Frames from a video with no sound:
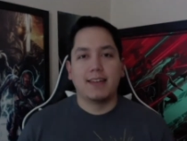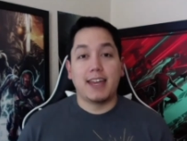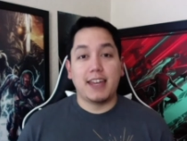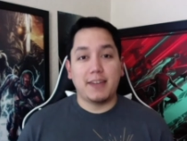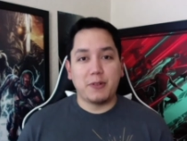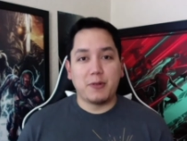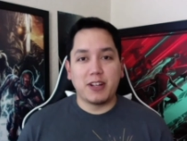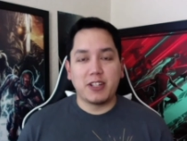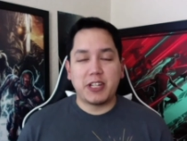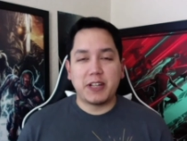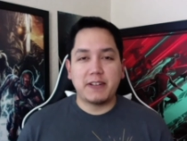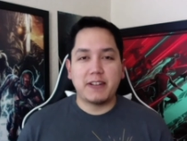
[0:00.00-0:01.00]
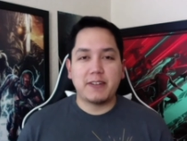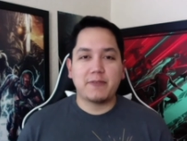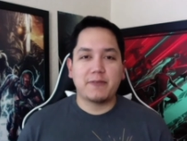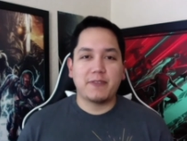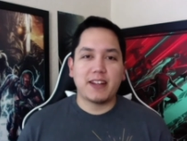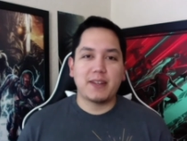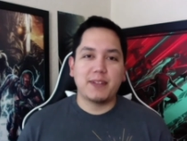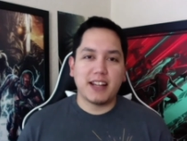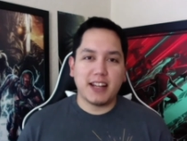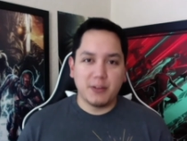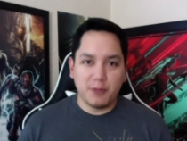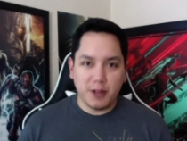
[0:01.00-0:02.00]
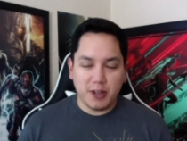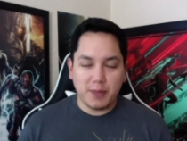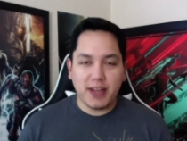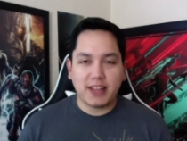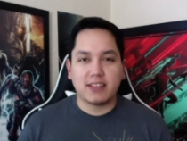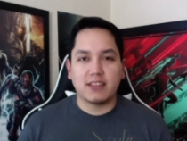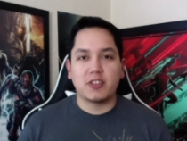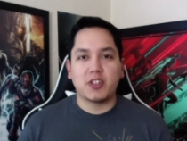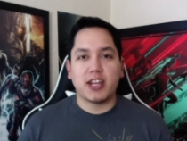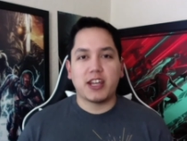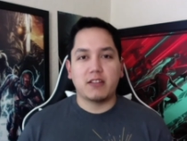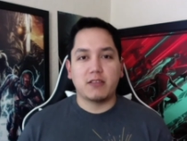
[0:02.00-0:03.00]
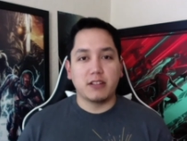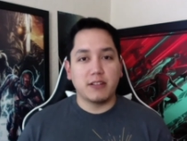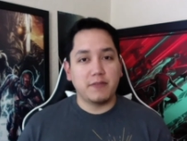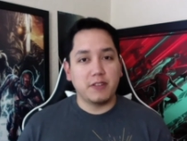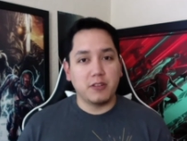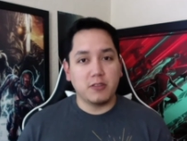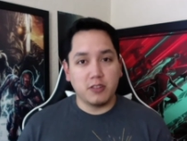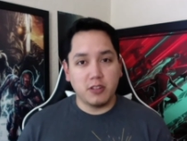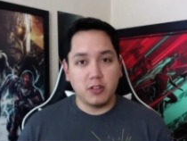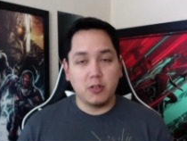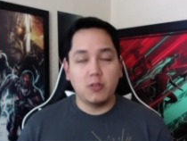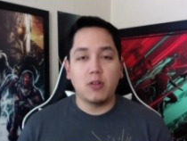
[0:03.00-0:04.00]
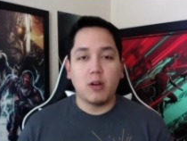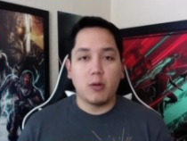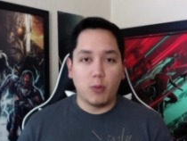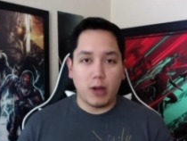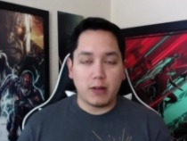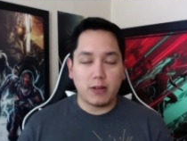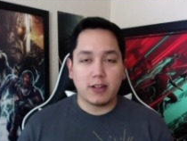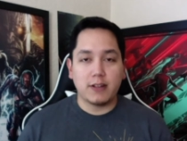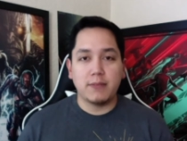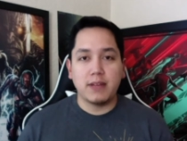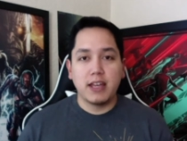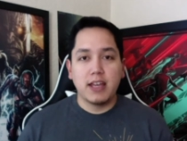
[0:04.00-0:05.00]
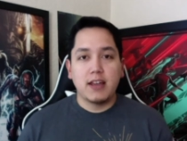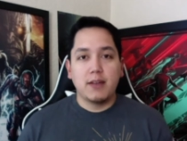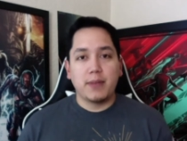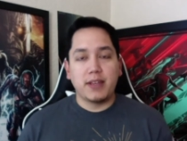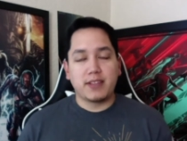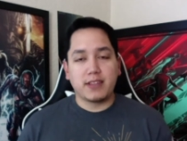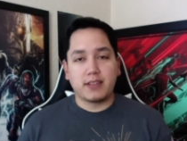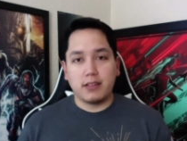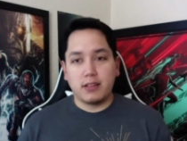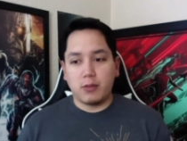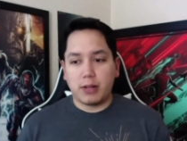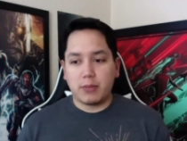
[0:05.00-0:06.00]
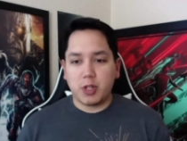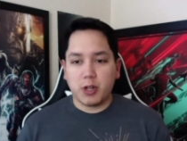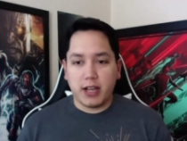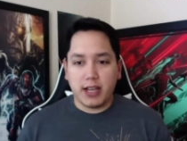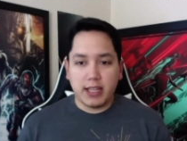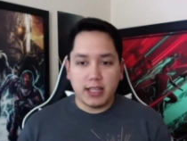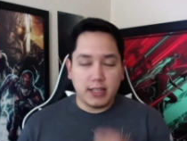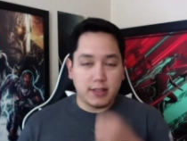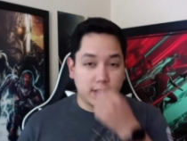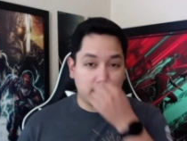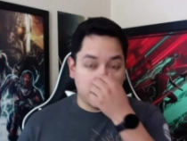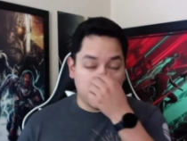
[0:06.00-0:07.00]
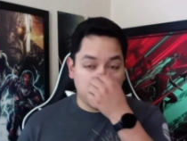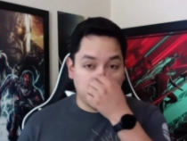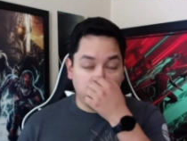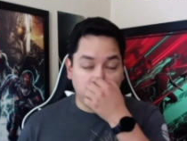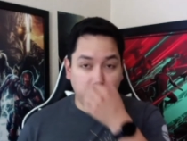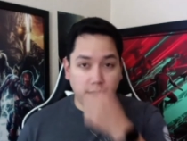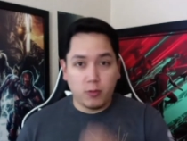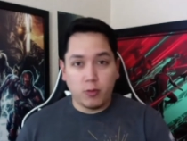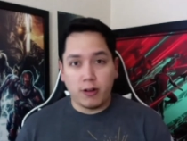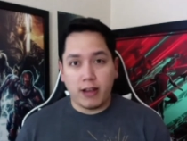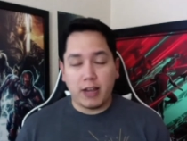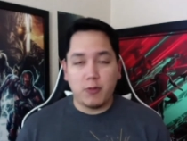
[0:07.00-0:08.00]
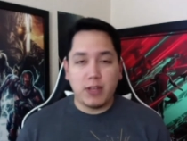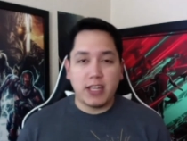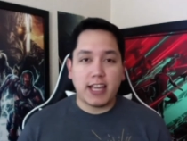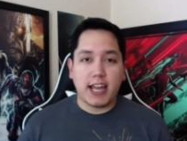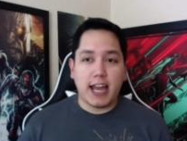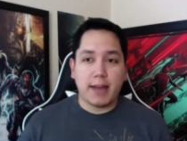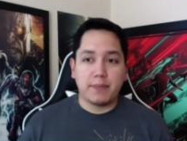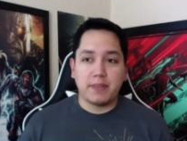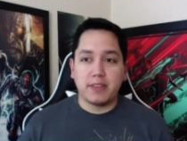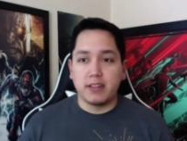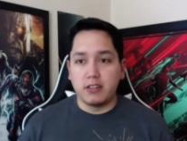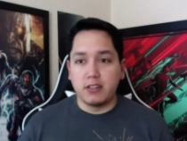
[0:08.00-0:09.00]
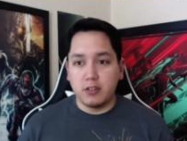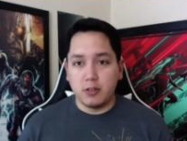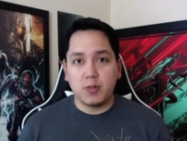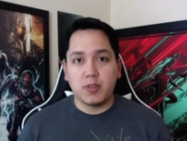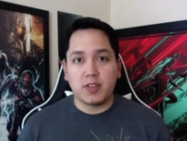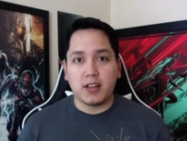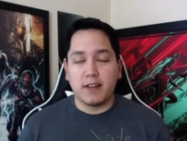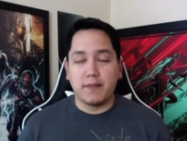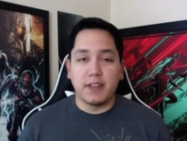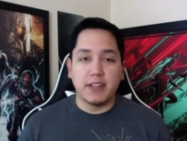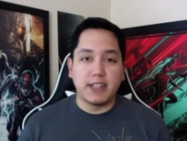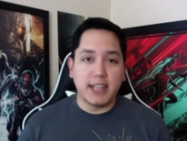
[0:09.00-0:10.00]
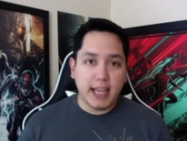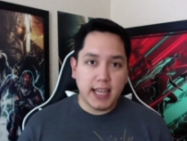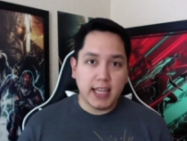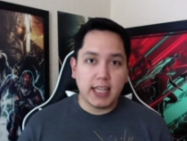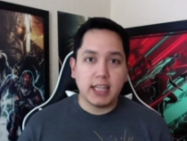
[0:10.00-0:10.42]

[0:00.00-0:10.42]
everyone, Gio here from Fandom United. Welcome back to the channel. And if you're new, welcome. Basically, what I'm trying is an experiment where I recap the news of the day,